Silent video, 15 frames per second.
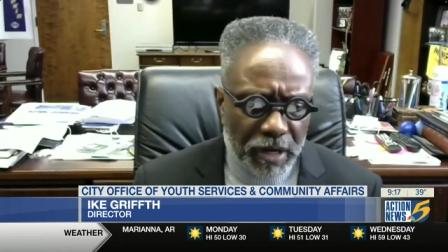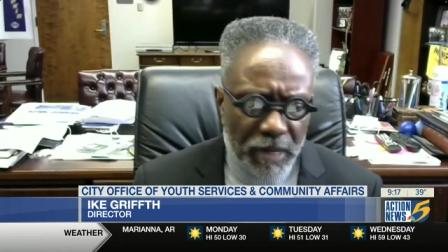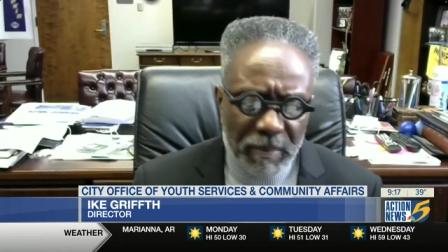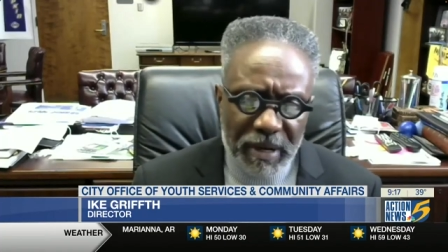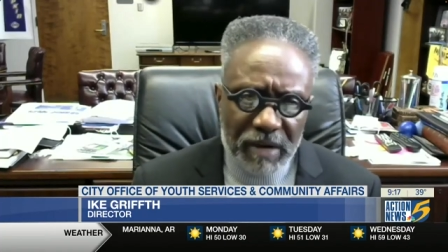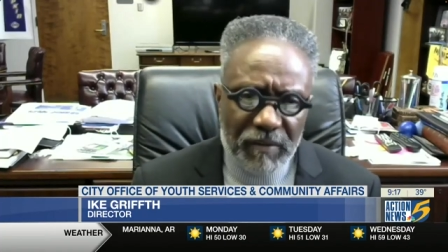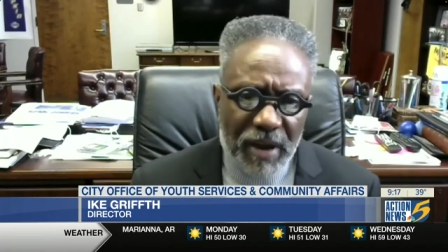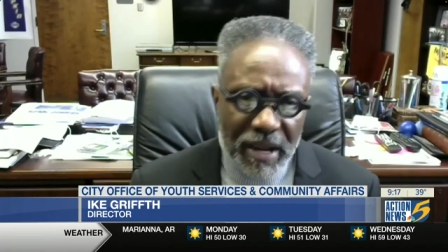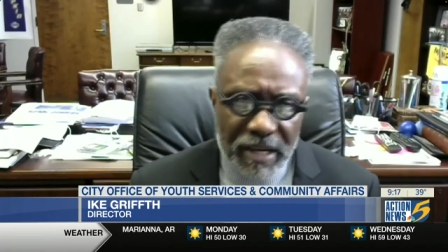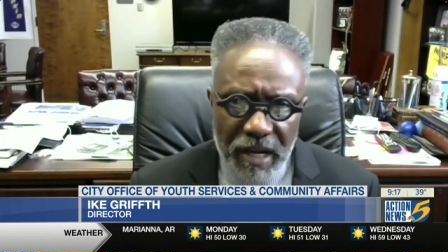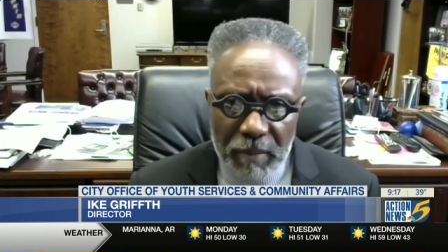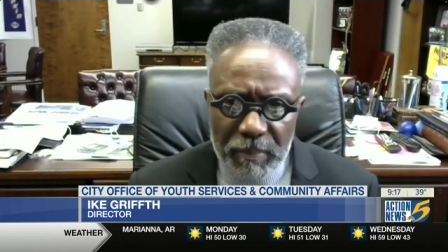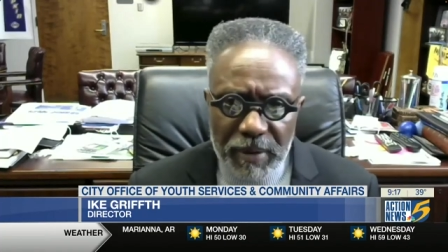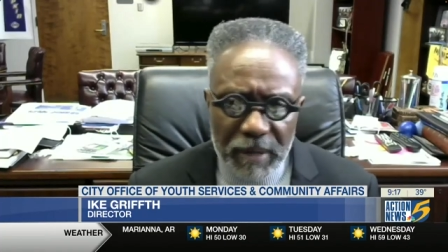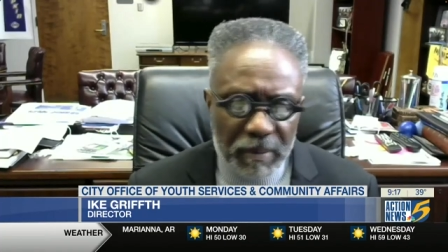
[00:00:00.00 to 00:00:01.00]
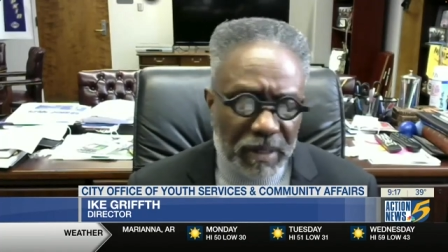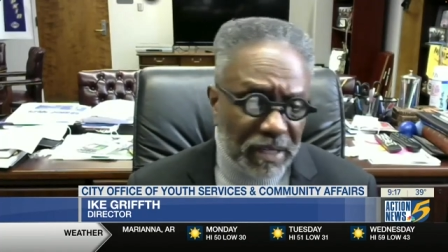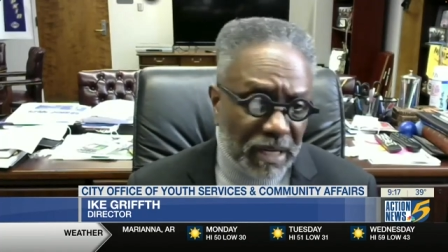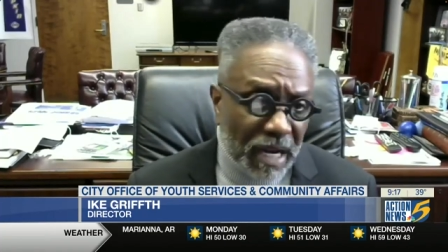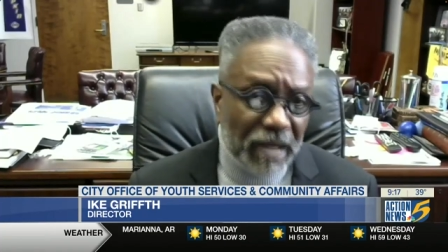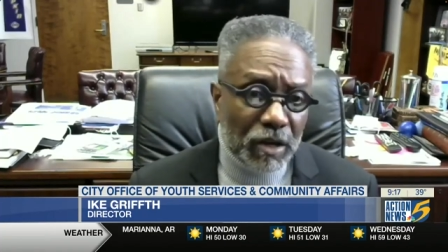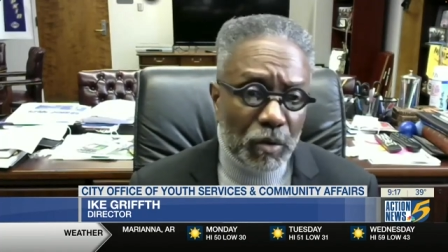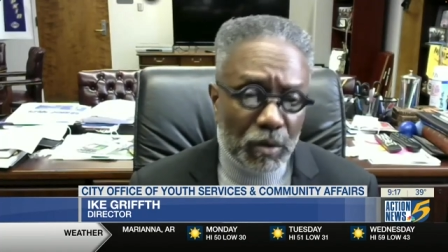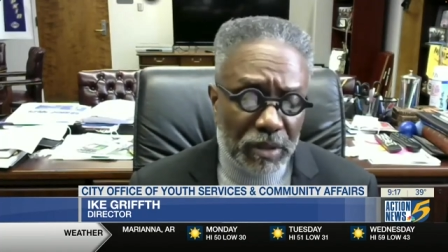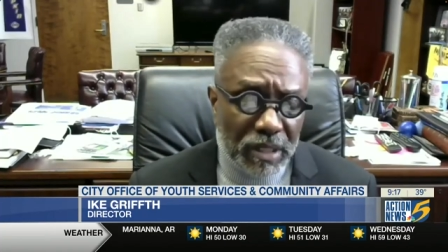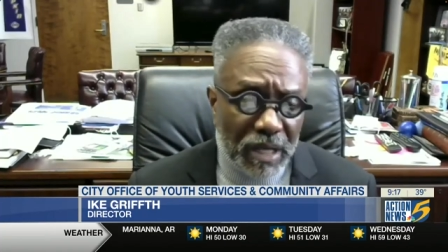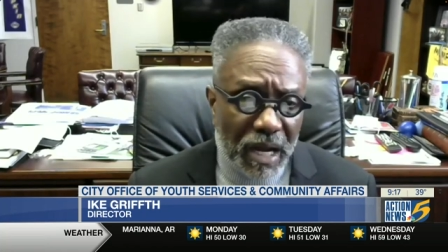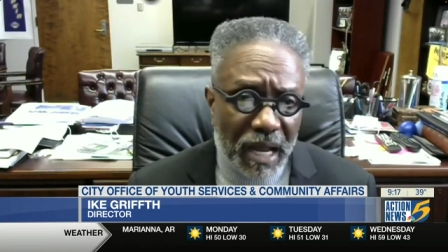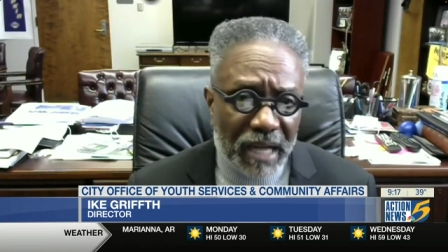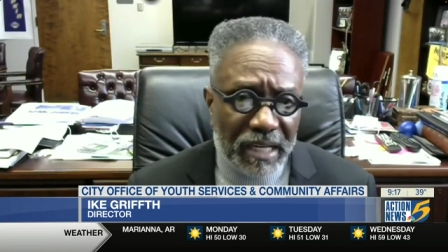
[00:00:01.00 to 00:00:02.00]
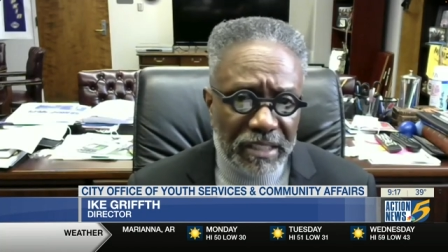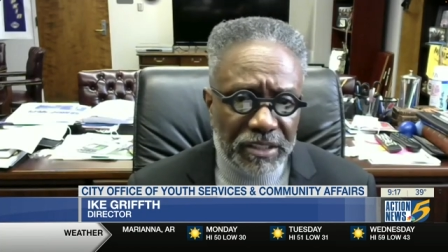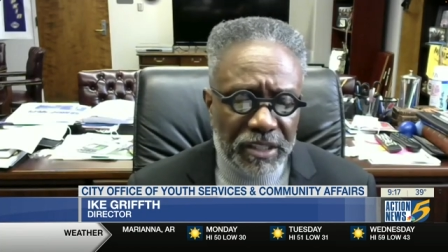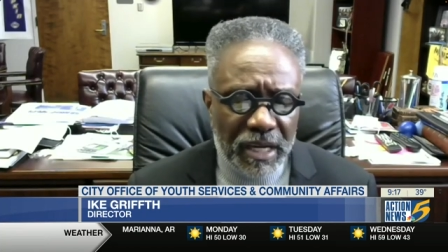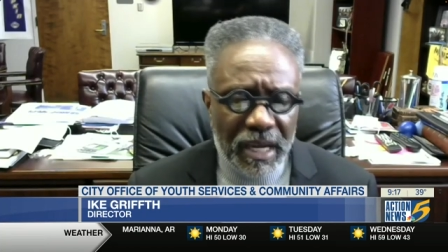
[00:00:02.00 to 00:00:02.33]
many of our young people are not going to college,